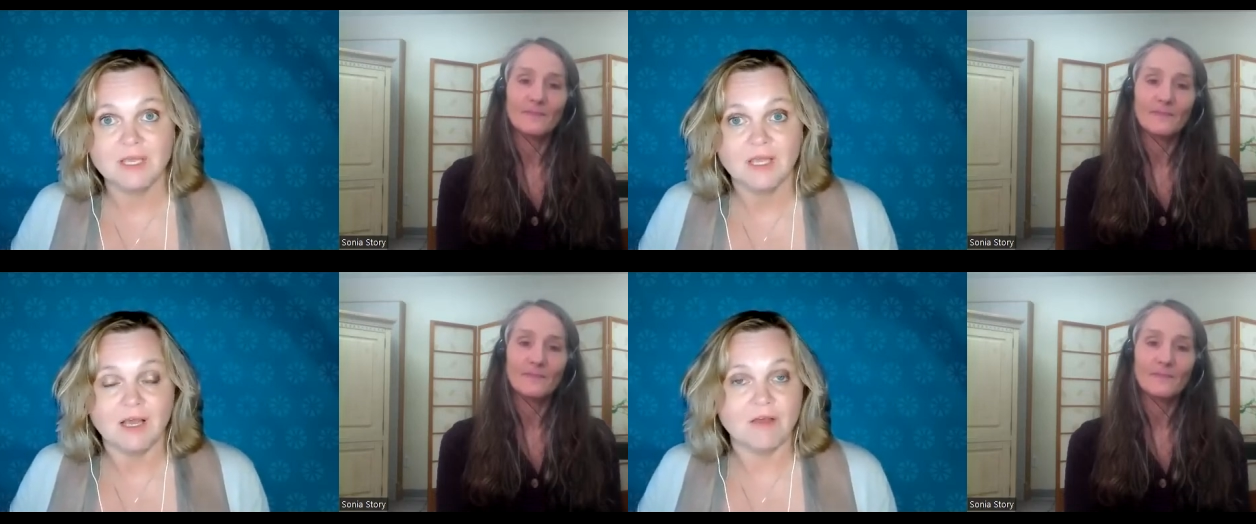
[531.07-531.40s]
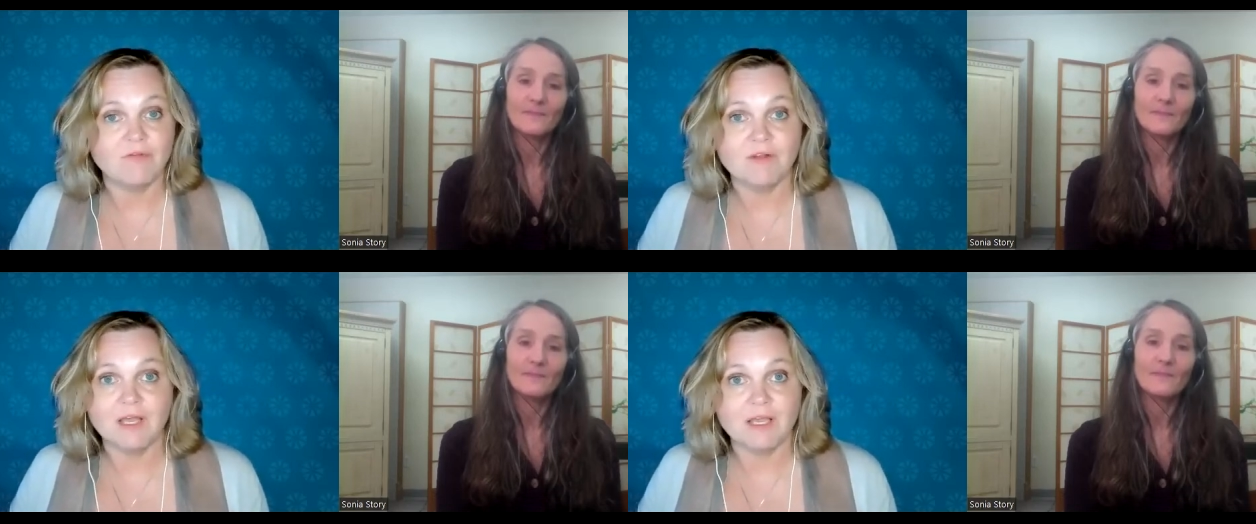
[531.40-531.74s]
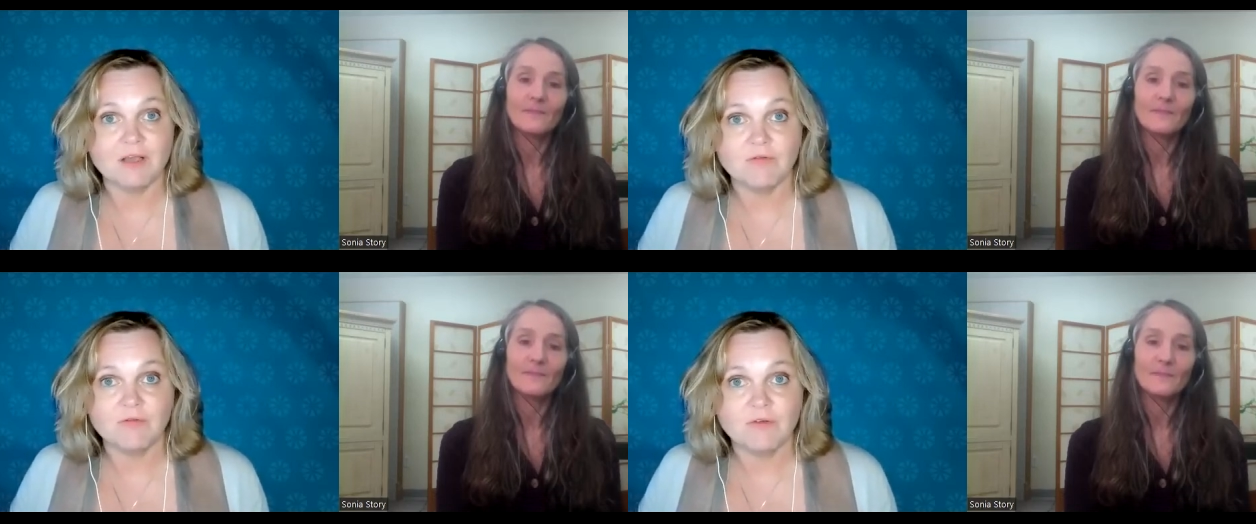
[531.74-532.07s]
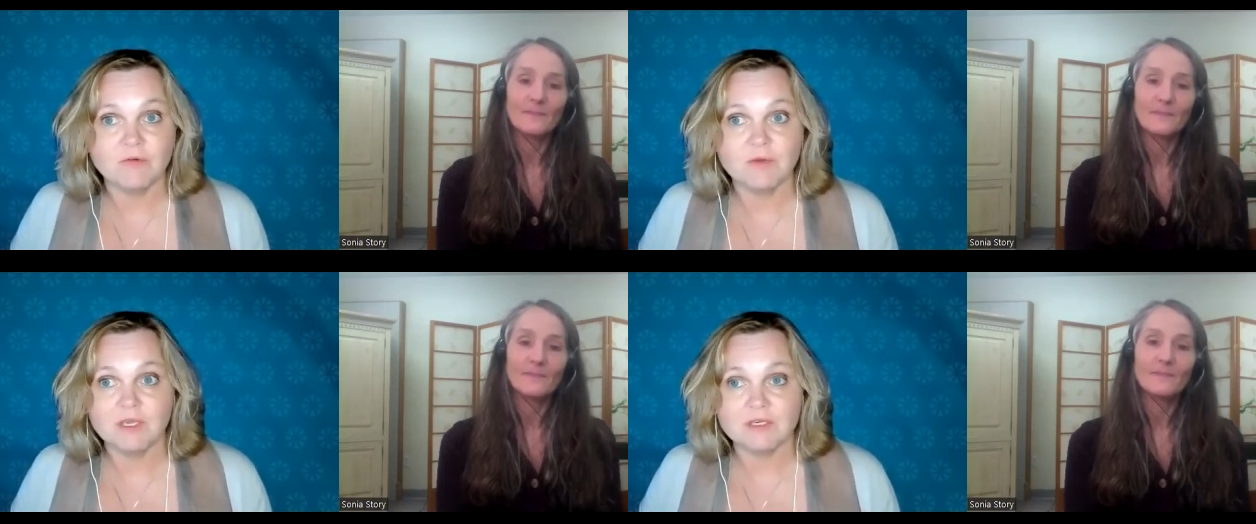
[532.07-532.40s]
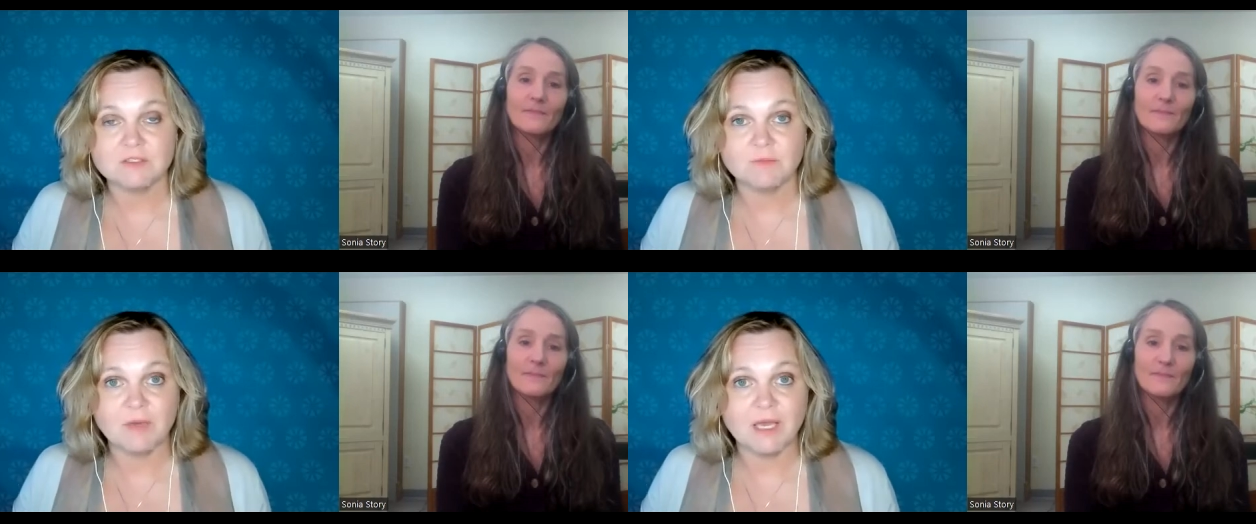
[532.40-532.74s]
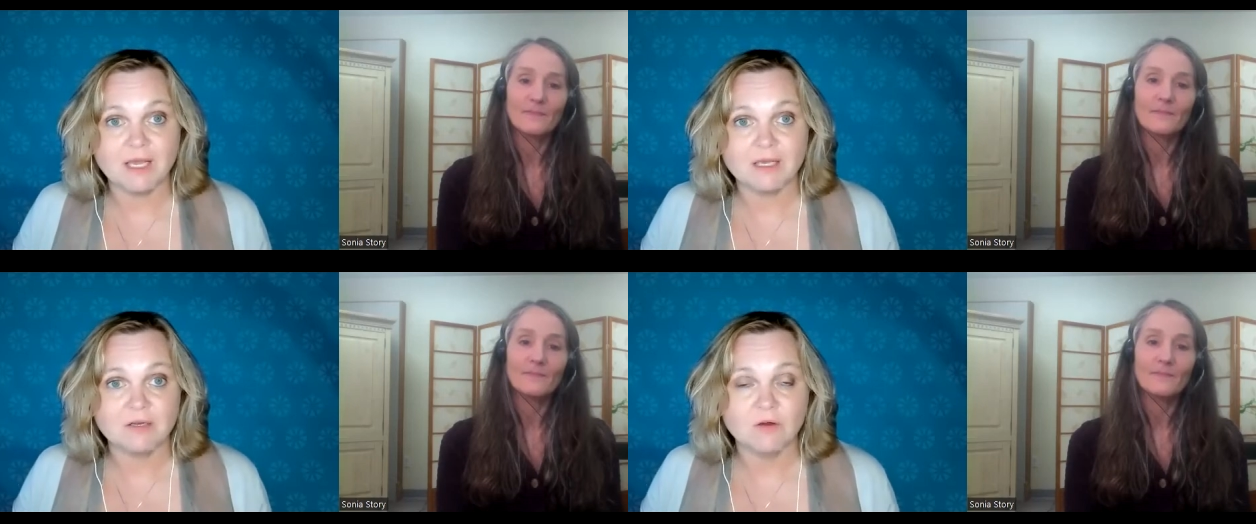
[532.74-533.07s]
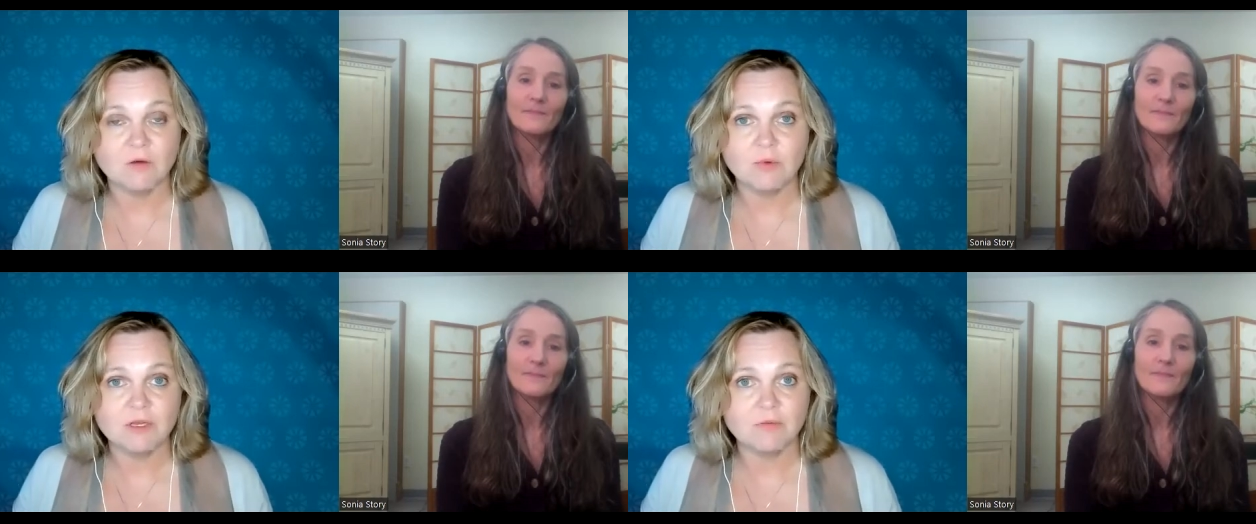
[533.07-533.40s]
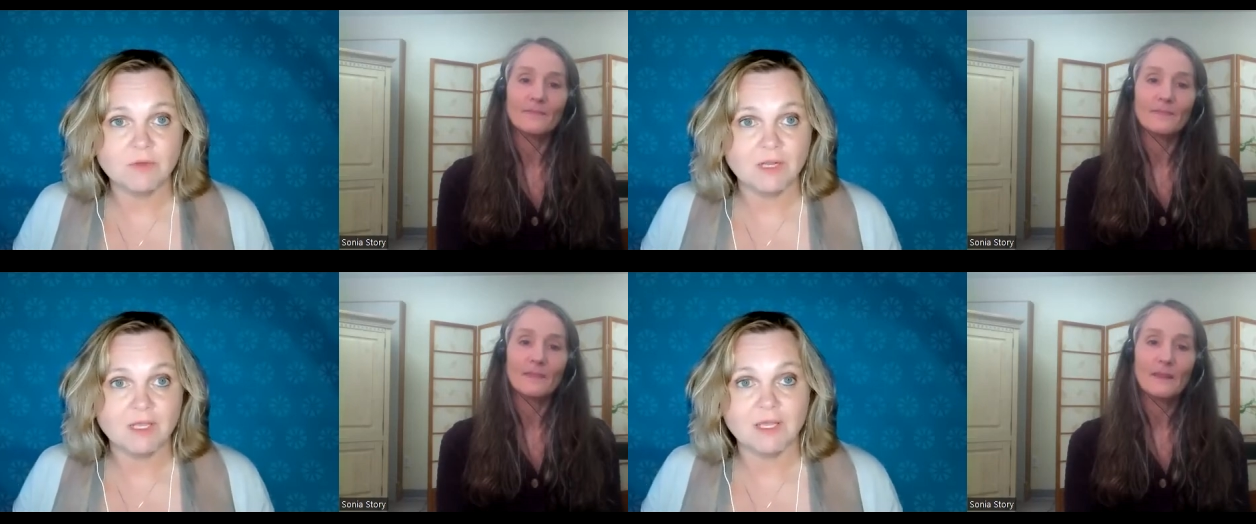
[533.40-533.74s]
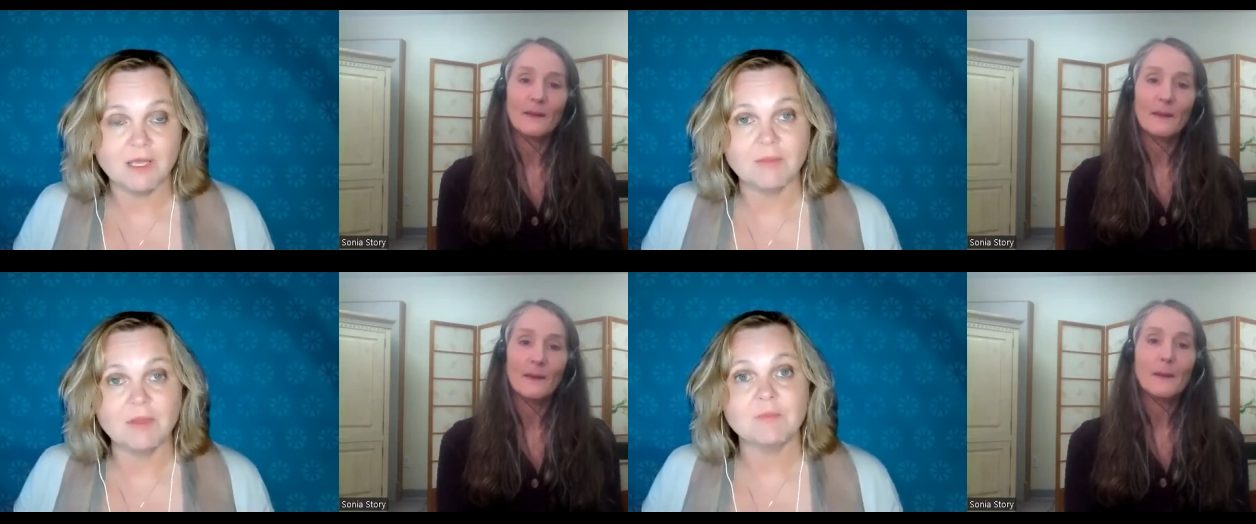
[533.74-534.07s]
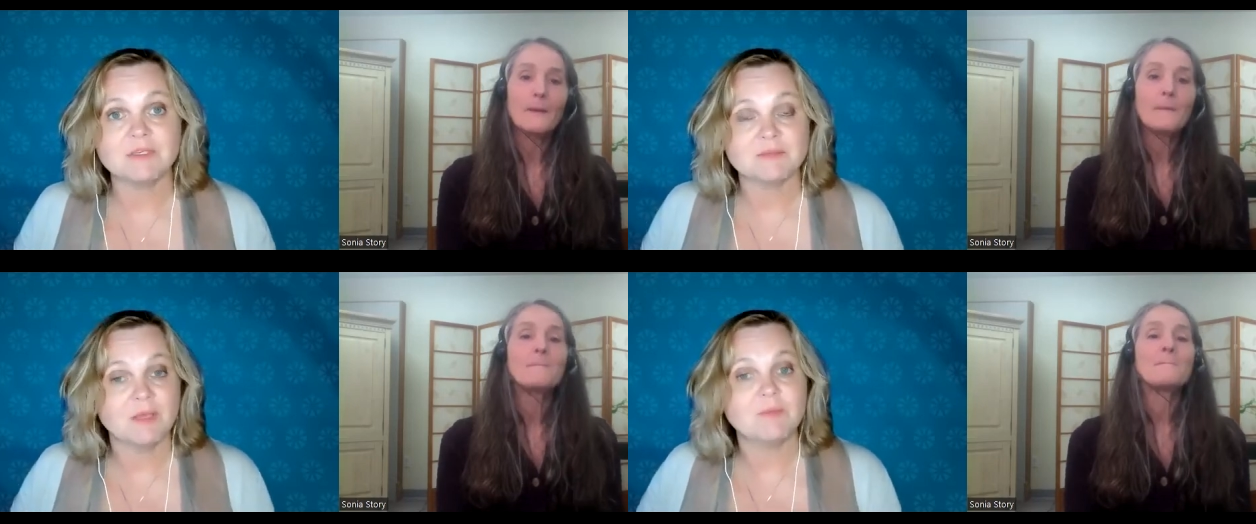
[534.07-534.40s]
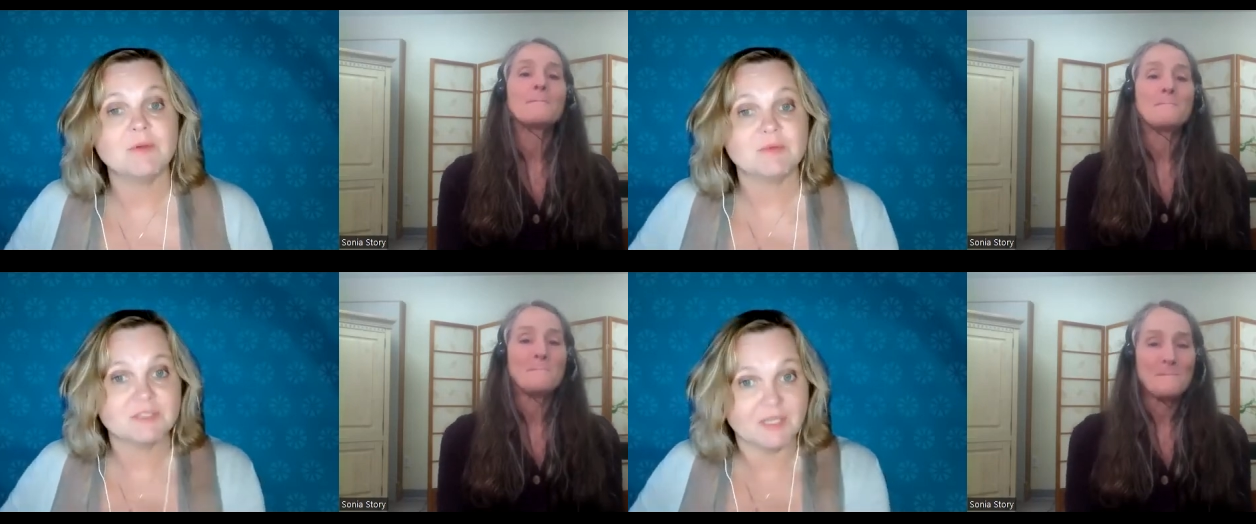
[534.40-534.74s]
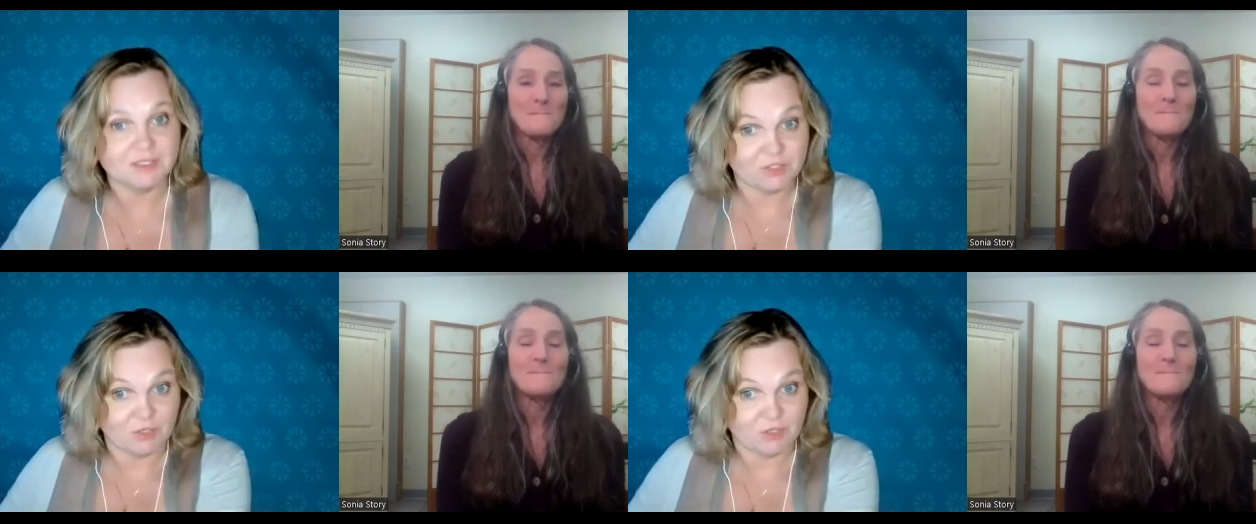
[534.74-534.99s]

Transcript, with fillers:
Speaker 1: I feel like a few years back, nobody really, I mean, maybe besides